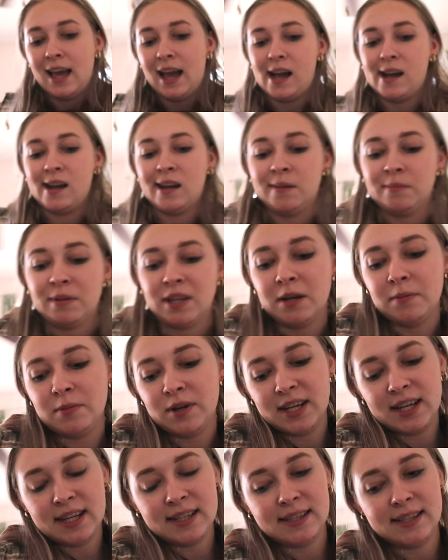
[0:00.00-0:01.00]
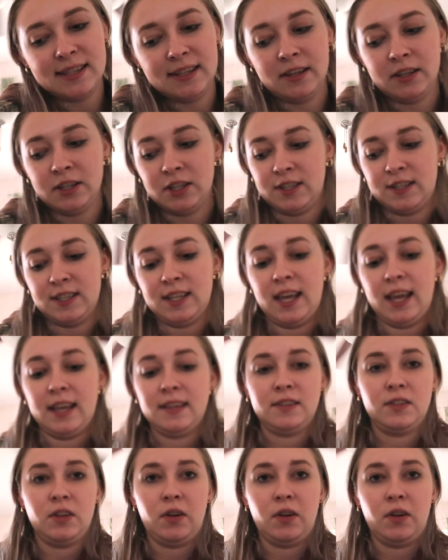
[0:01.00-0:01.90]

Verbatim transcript: I'm going to bring concealer just in case.